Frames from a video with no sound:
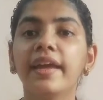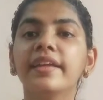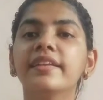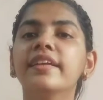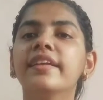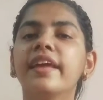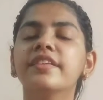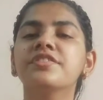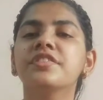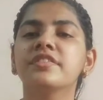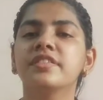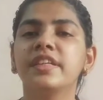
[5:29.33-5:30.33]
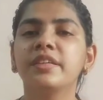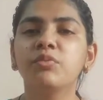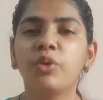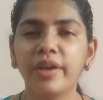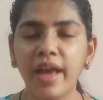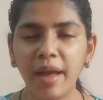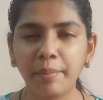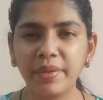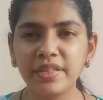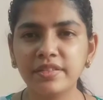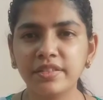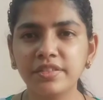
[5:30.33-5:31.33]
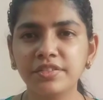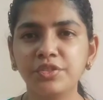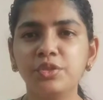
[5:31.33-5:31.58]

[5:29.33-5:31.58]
In the next scene, what happens is